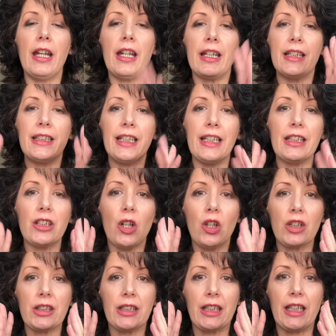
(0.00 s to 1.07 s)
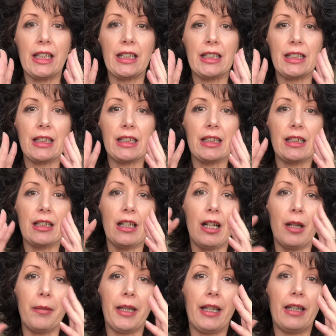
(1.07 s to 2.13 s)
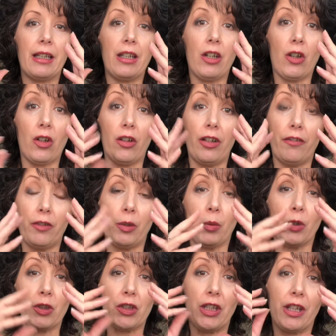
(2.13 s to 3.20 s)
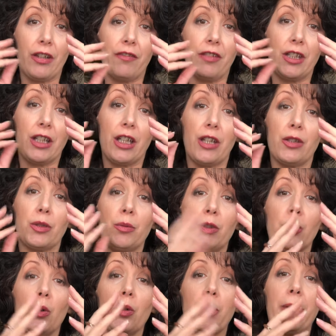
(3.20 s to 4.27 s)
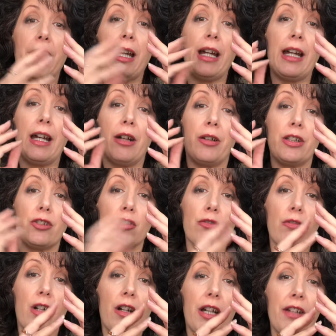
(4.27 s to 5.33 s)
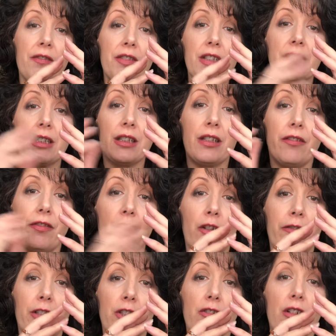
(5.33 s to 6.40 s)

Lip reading: It detoxes, if you watch the other videos, we talk about how it drives, the fulvic